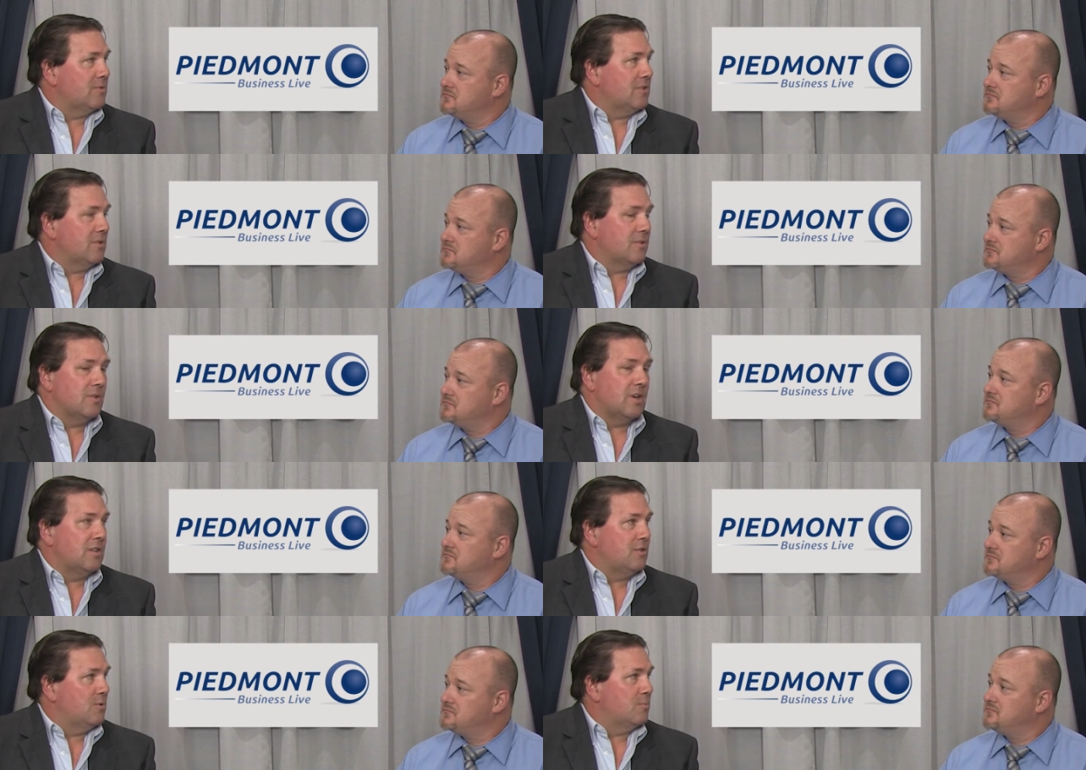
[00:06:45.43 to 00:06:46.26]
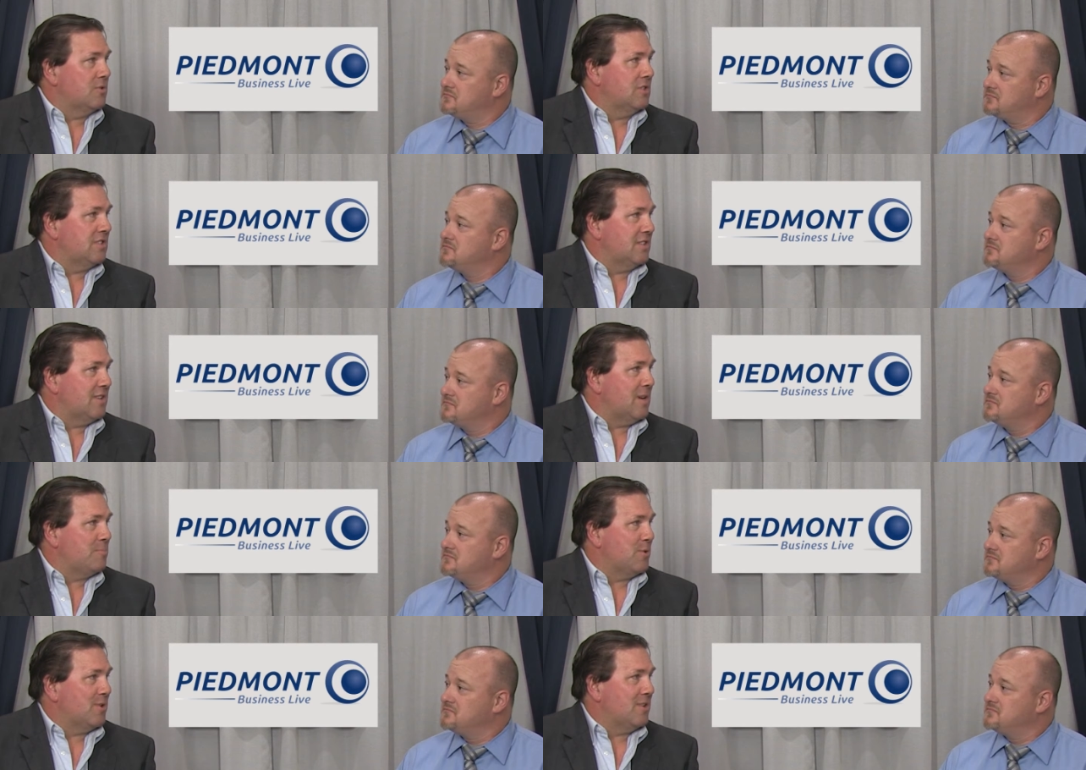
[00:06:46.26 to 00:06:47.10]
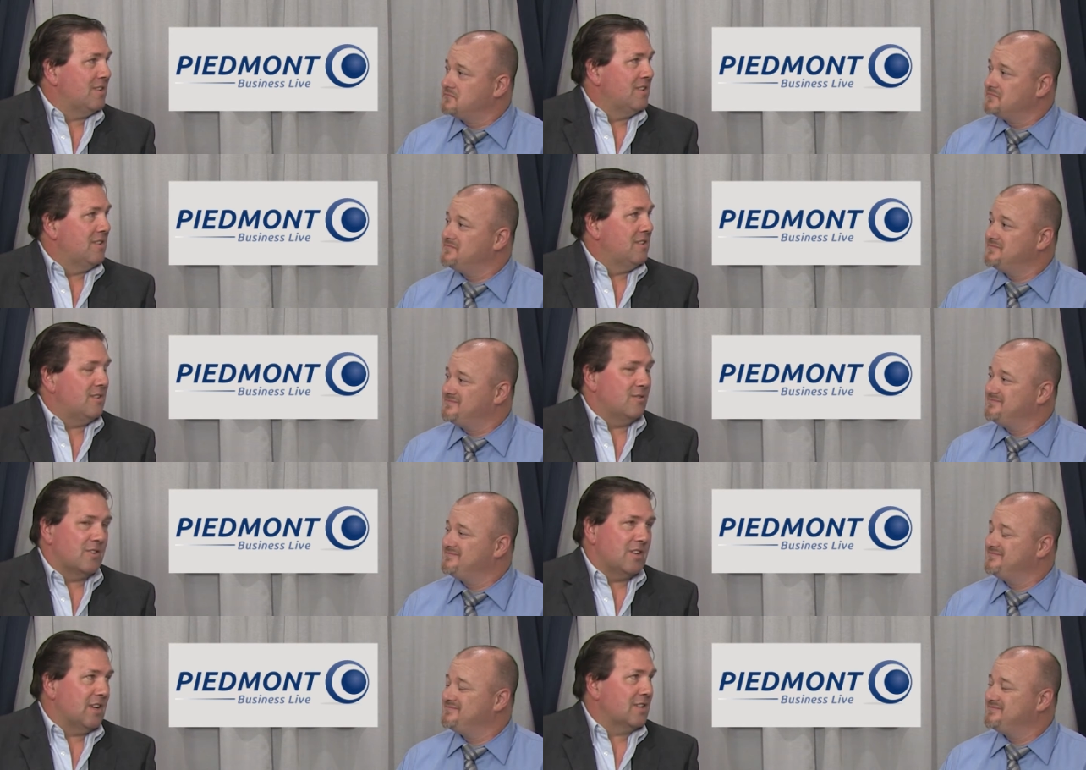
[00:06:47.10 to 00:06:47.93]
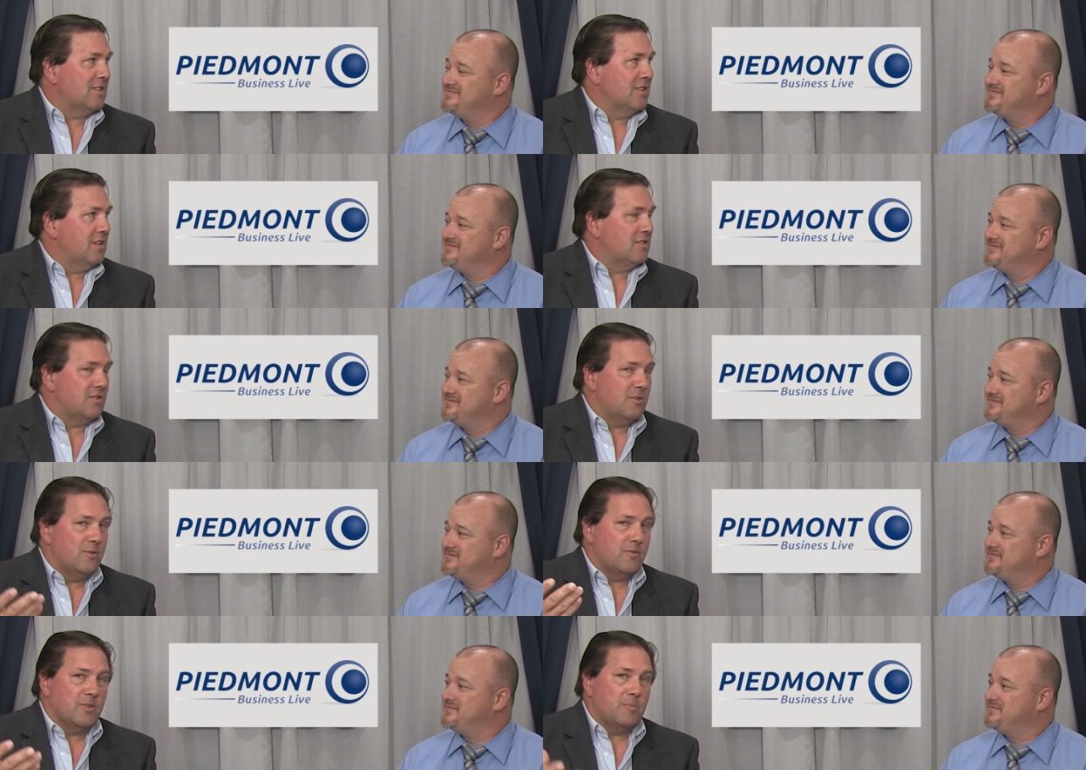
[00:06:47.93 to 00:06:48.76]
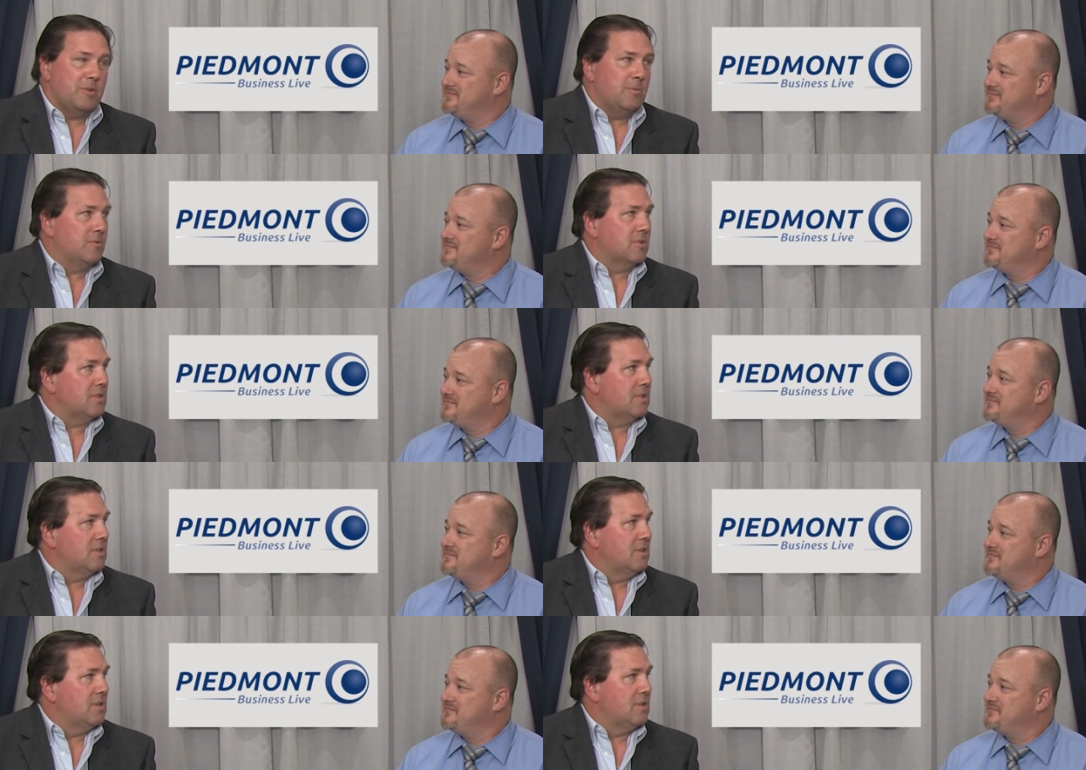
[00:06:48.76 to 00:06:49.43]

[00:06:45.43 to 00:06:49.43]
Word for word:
Speaker 1: So I do appreciate that part of connecting us, so hopefully people can,